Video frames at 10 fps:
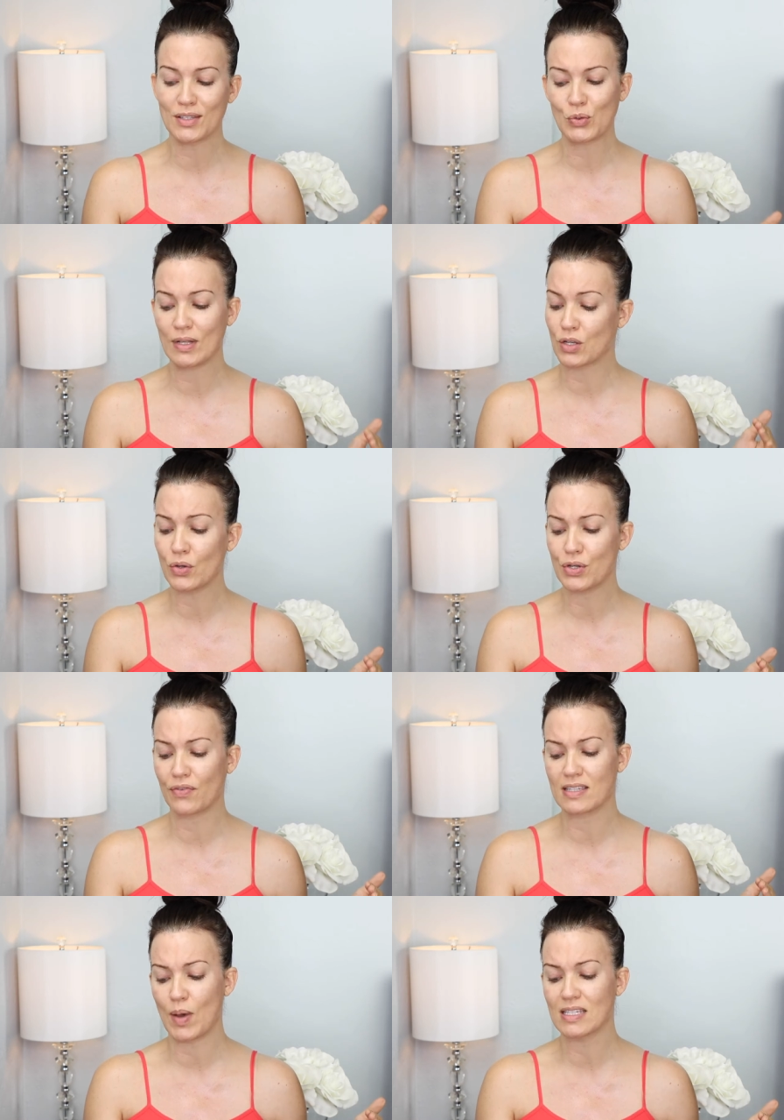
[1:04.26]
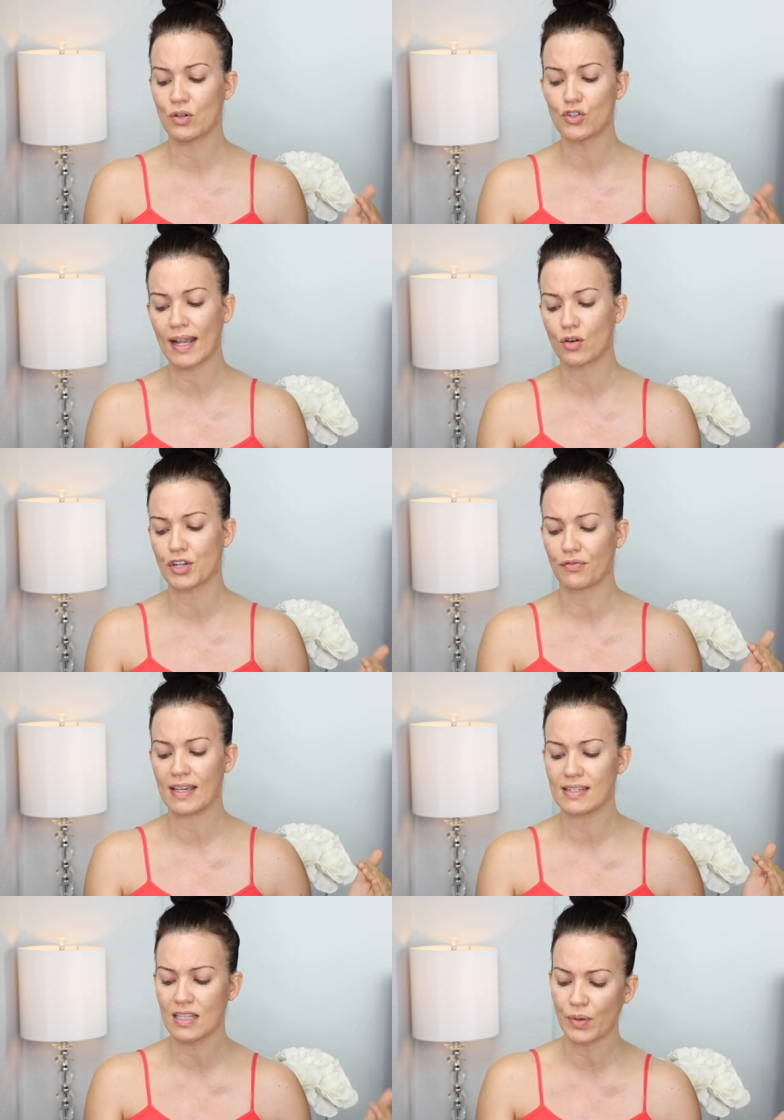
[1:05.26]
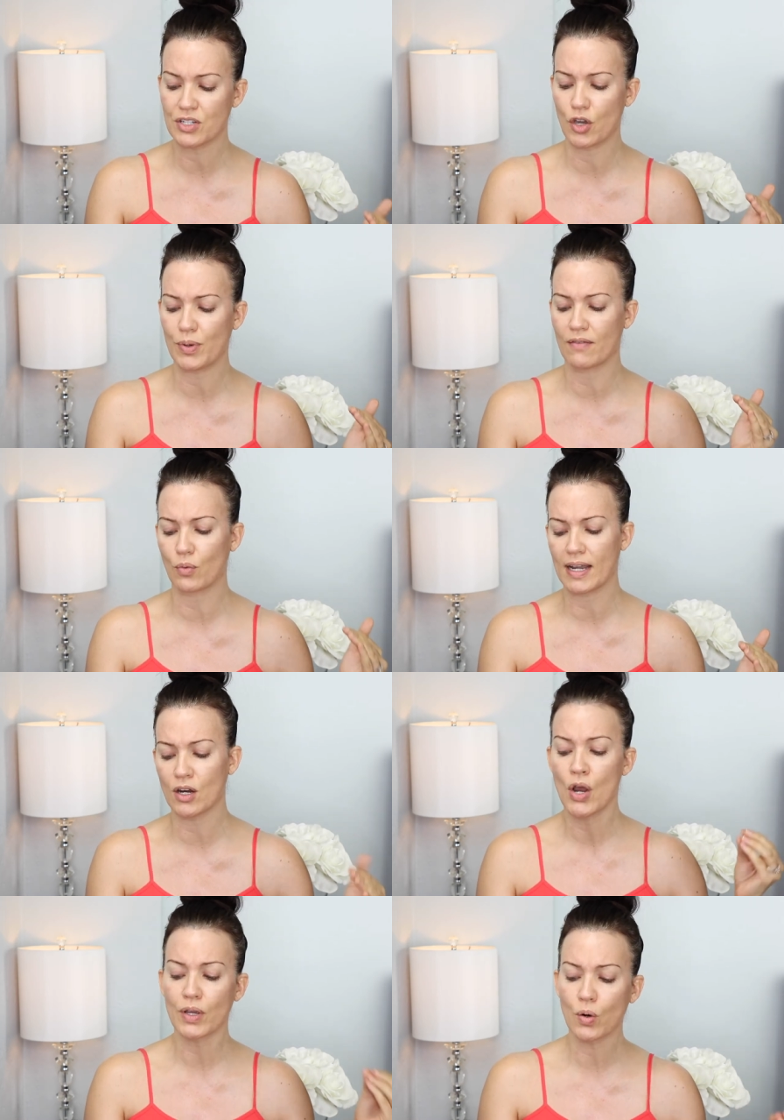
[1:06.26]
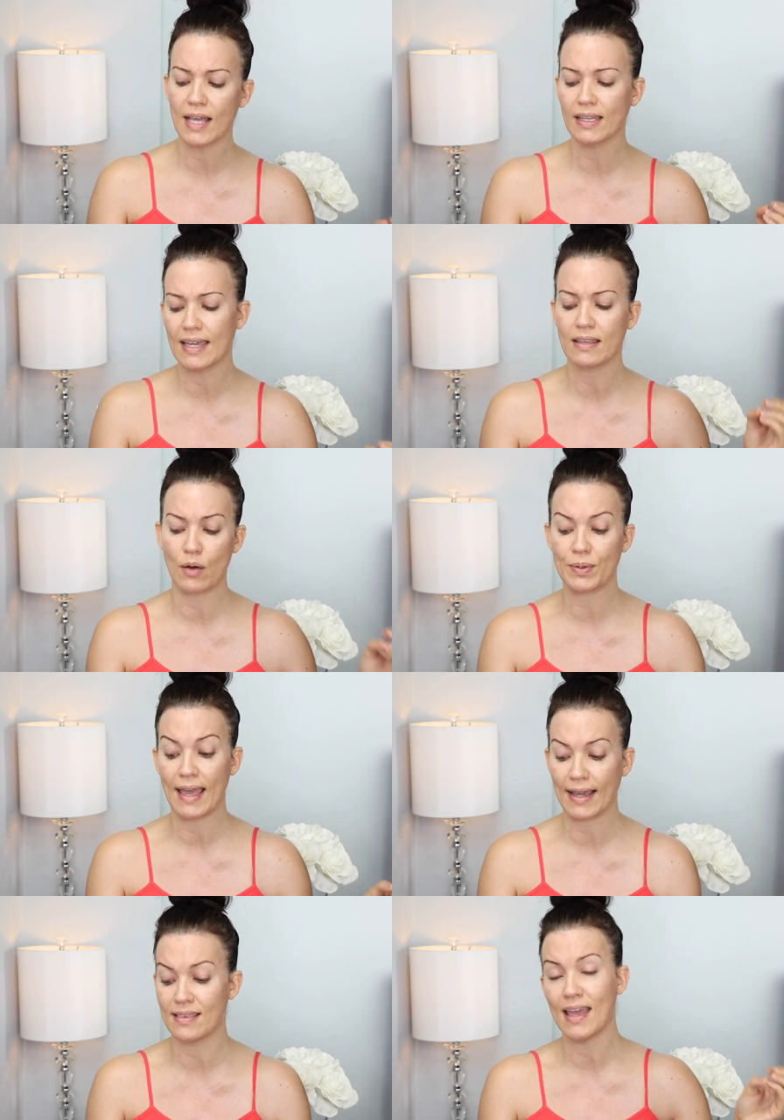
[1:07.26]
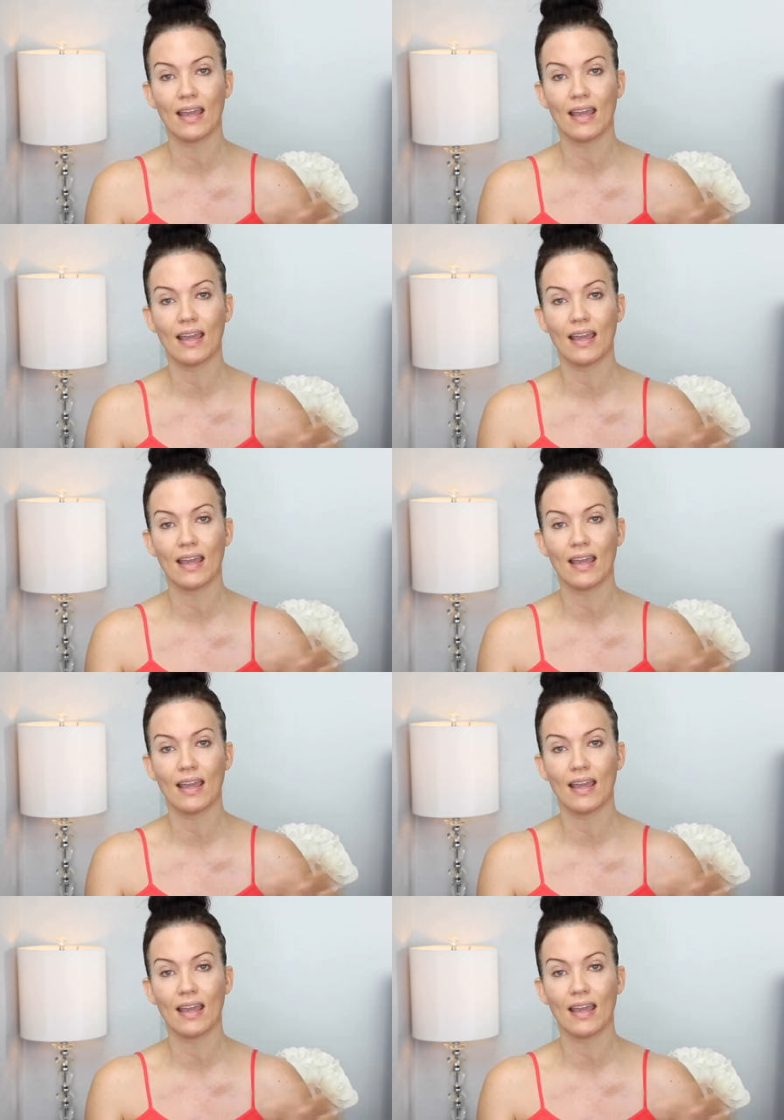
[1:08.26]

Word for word: your tool as close to your face as possible, drag it across your face until it reaches the opening of the right ear, record that length, that would be X.